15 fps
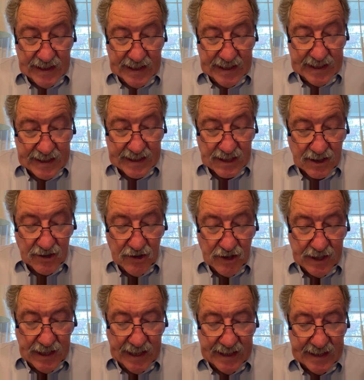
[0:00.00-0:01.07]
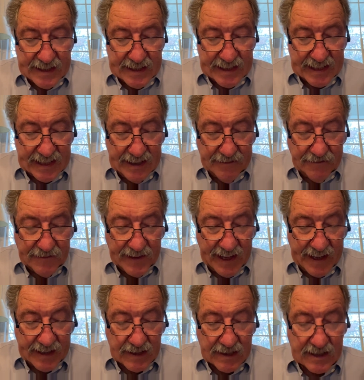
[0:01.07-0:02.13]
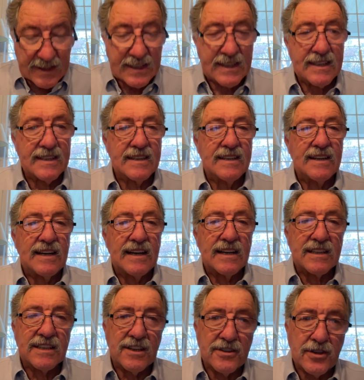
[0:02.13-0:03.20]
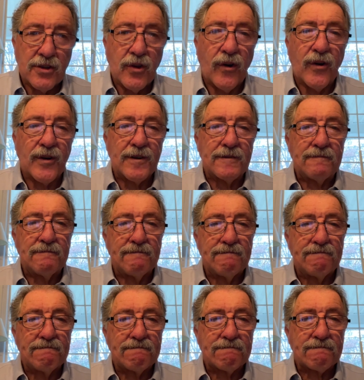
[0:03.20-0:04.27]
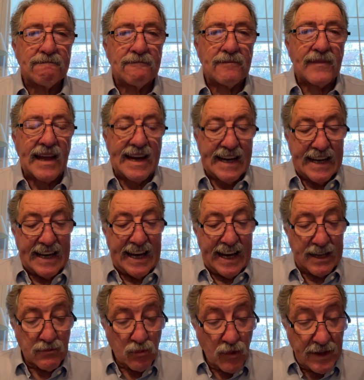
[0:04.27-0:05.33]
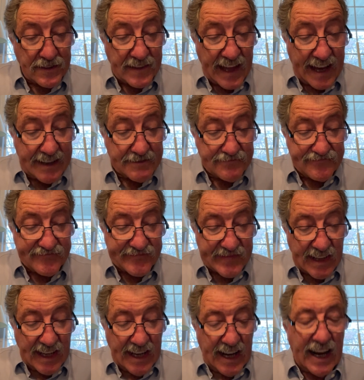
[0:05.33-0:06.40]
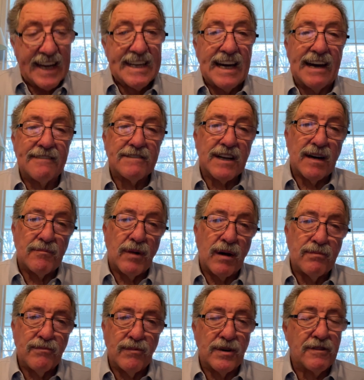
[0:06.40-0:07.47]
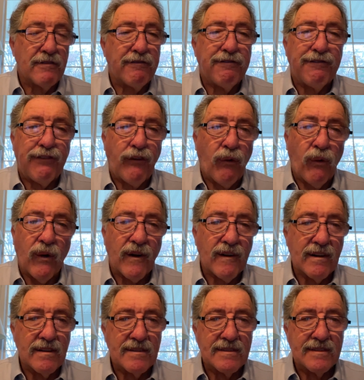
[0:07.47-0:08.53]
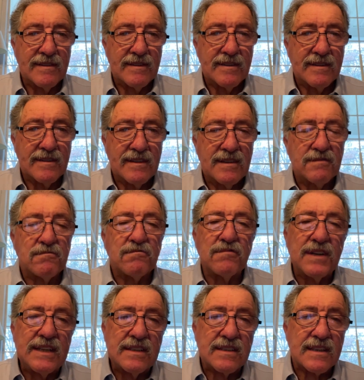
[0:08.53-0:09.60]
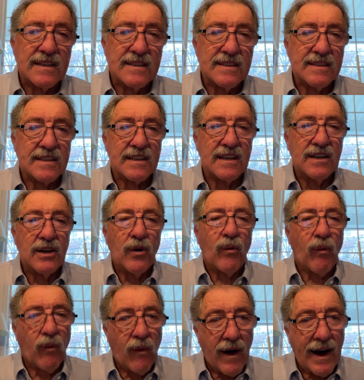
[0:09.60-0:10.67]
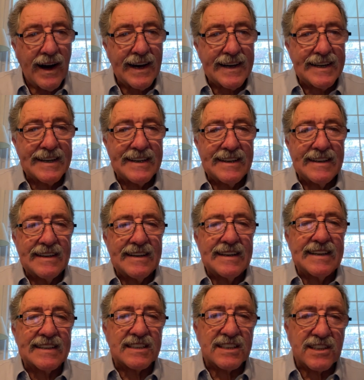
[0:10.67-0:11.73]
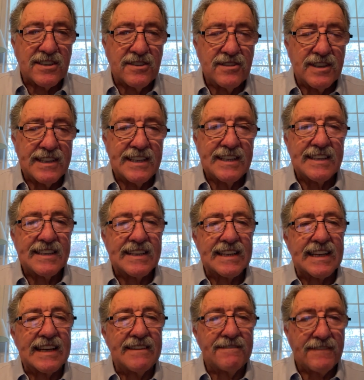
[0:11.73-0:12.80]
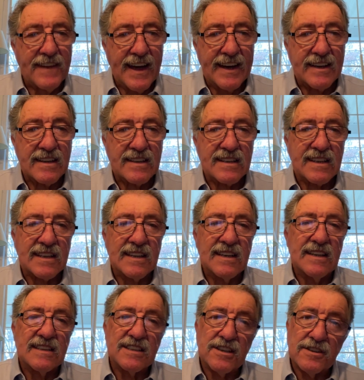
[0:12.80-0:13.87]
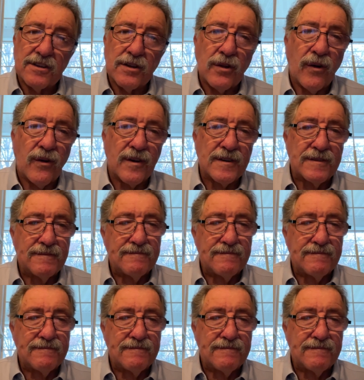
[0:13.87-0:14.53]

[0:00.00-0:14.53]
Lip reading: "It is good to give thanks to the Lord." And with that, I have come up with four reasons why it's good to give thanks to the Lord.